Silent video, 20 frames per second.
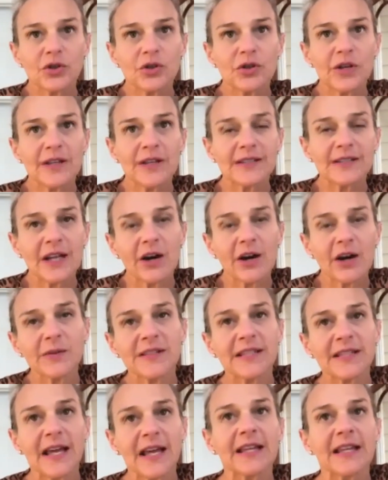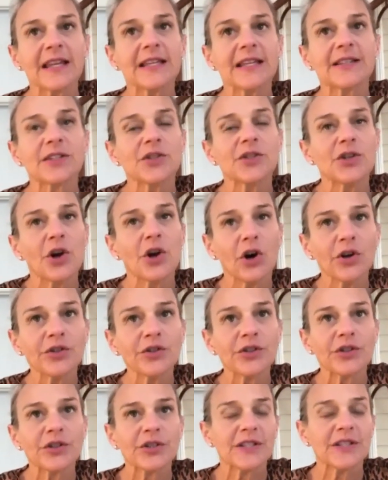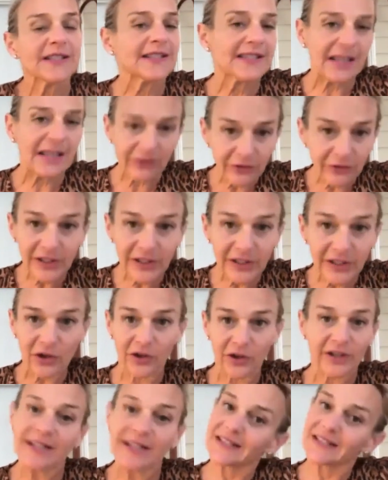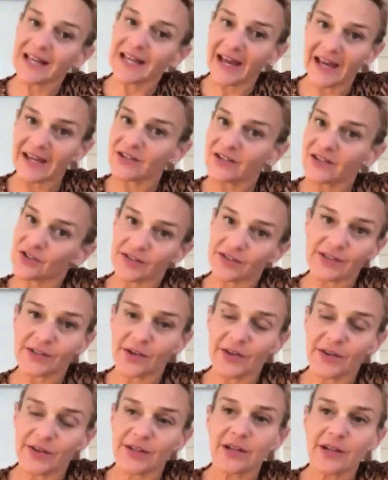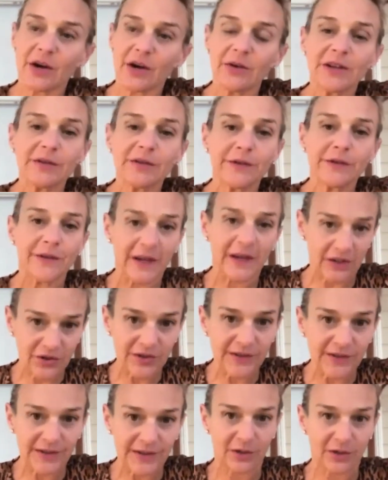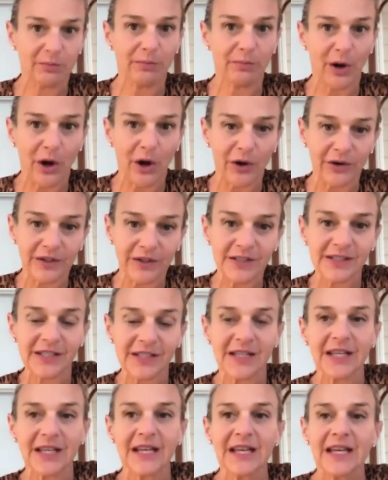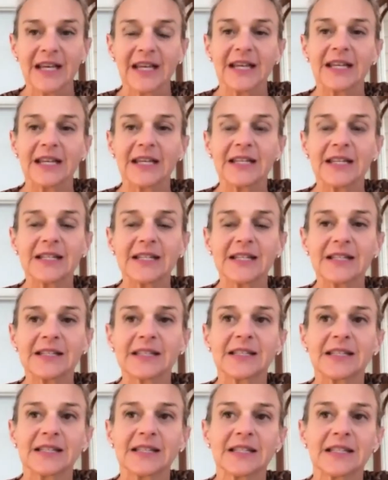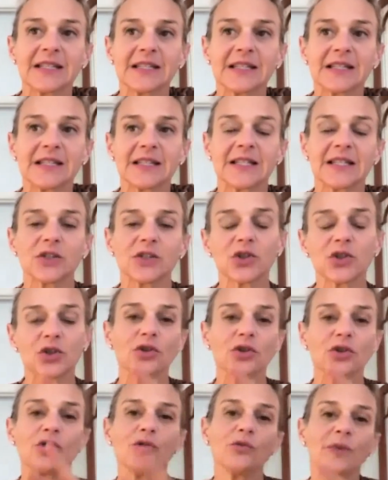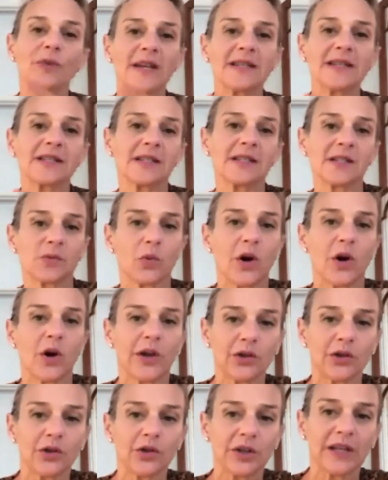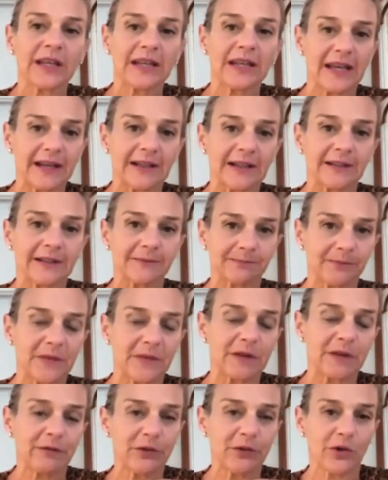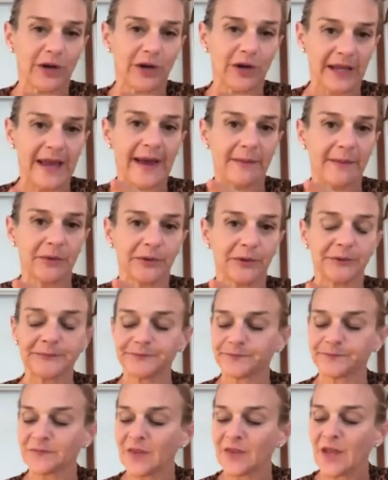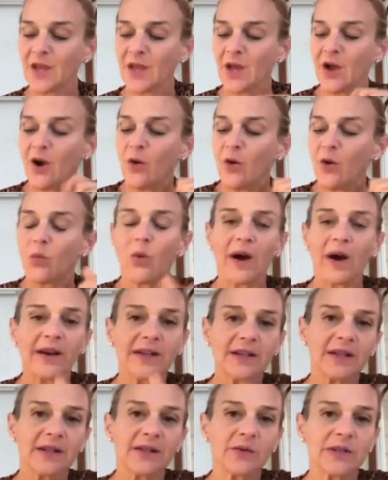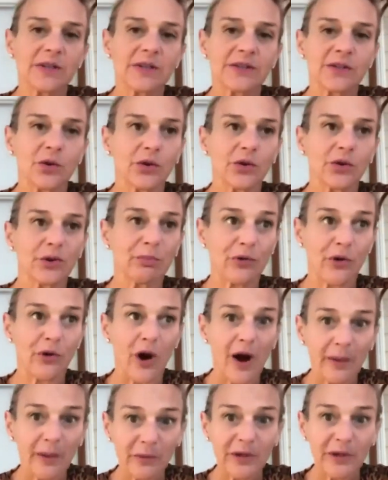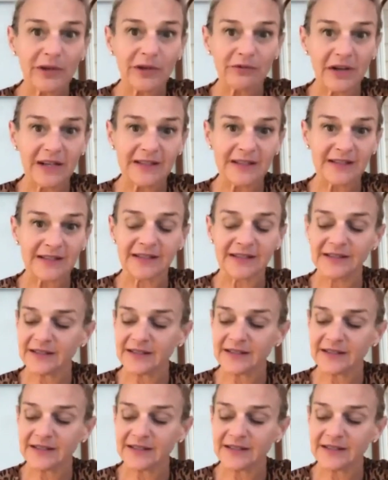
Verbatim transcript: as Tara was saying, it's not, it's definitely not contagious. So there's no infectious component. It is, there's two reasons why you can get it if you're a camel. One is called the primary reason,